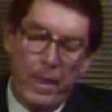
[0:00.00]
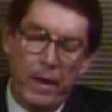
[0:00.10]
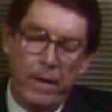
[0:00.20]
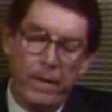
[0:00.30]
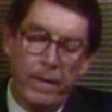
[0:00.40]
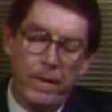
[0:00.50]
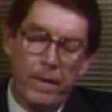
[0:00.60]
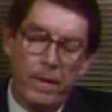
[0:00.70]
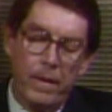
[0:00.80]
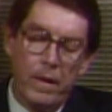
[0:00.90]

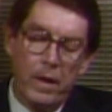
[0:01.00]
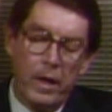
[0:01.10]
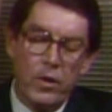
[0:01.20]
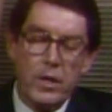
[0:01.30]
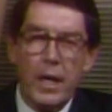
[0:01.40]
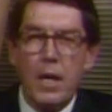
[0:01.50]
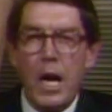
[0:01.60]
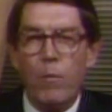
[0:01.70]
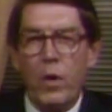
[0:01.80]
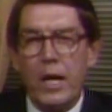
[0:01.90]
Republicans were critical of the
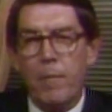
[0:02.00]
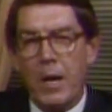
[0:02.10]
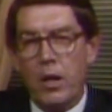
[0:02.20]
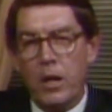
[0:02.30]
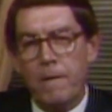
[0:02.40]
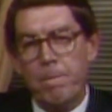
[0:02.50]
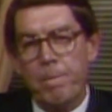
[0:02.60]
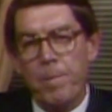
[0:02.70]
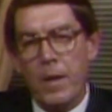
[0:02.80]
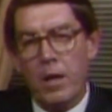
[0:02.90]
budget for what they
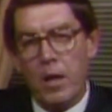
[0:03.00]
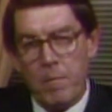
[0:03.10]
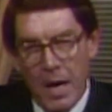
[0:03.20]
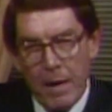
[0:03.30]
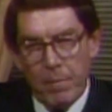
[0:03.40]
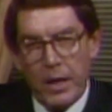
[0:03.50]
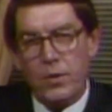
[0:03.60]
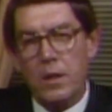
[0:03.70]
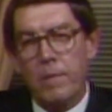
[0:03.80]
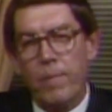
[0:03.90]
called the funny
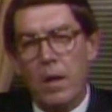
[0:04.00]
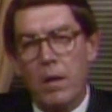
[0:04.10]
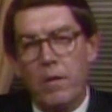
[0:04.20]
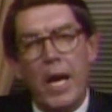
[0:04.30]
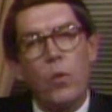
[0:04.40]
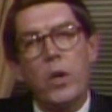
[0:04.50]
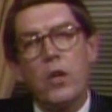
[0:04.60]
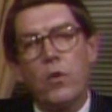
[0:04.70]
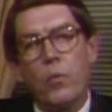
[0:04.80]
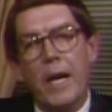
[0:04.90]
money proposals it
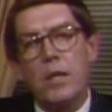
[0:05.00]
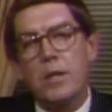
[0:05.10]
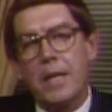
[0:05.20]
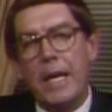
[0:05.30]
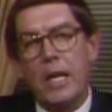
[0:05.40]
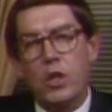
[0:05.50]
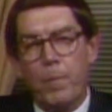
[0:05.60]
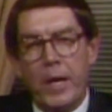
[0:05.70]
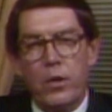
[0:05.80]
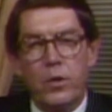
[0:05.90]
contained.
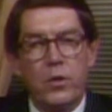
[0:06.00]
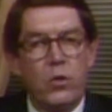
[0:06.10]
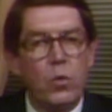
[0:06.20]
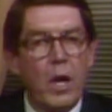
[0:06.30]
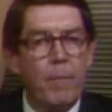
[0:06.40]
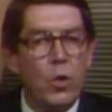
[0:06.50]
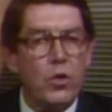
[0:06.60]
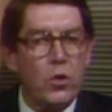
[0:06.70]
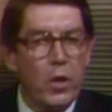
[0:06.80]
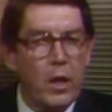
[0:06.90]
Such disagreement
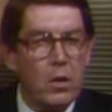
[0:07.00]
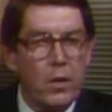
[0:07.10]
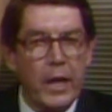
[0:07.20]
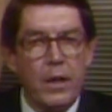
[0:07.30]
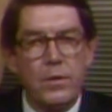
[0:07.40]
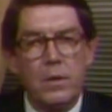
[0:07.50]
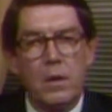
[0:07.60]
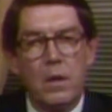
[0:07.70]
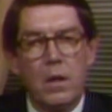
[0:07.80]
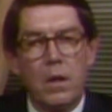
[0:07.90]
left open the real
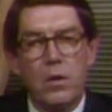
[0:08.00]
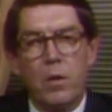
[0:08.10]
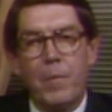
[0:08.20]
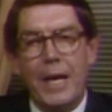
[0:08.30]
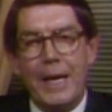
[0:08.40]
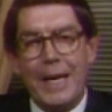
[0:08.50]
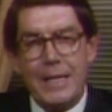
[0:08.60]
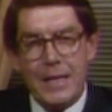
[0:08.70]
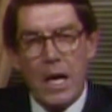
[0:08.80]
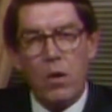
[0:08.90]
possibility of
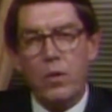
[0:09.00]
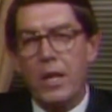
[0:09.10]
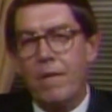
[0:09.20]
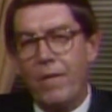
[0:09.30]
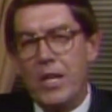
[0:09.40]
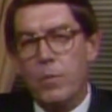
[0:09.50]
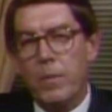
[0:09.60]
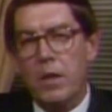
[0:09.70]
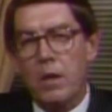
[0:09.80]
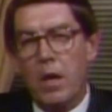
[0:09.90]
even more tough
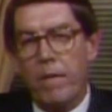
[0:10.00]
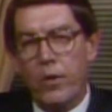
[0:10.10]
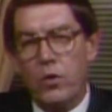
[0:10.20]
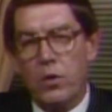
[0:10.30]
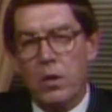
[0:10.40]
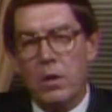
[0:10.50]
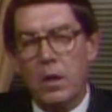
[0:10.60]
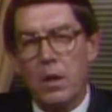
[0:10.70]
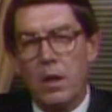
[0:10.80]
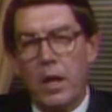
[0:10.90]
budget sledding
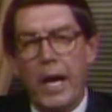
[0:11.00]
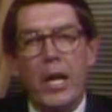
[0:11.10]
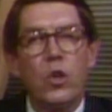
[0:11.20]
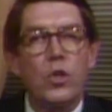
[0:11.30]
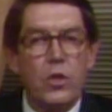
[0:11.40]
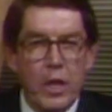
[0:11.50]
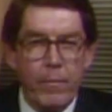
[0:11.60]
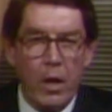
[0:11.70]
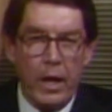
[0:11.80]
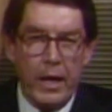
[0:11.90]
in the
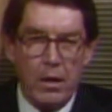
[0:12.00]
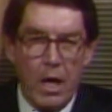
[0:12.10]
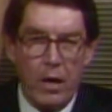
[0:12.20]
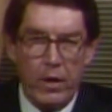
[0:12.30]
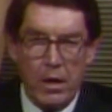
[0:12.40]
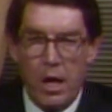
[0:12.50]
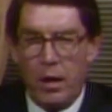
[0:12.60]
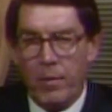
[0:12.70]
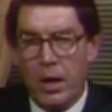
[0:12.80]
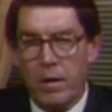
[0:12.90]
1982 state legislature.